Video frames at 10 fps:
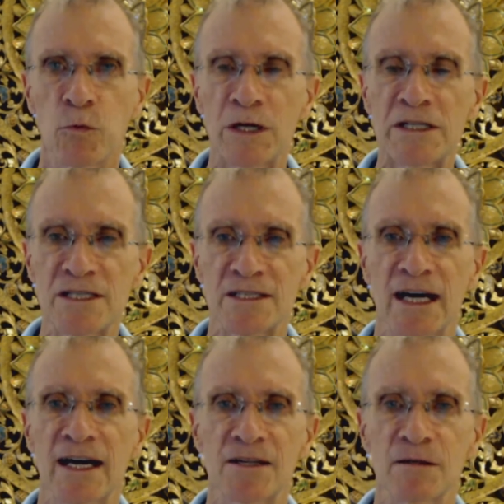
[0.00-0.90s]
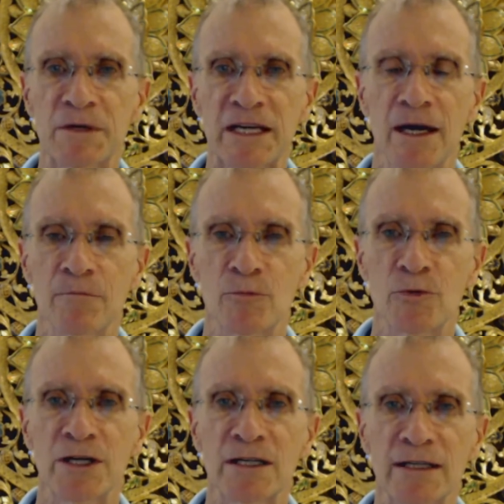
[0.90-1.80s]
We started to become
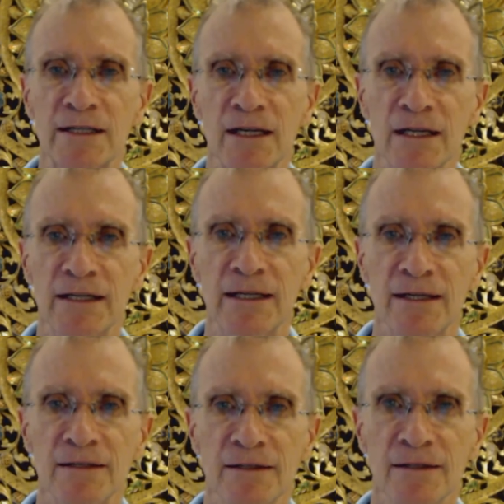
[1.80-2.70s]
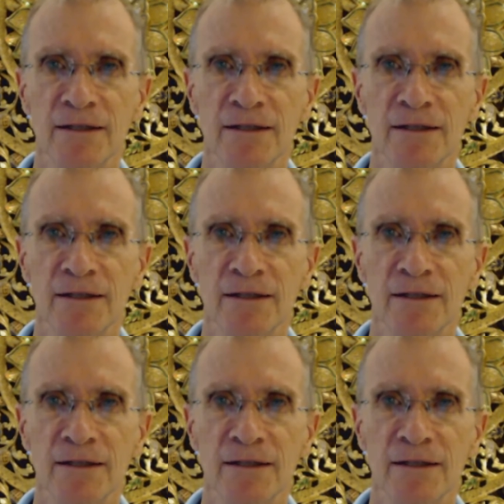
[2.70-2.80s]
really clear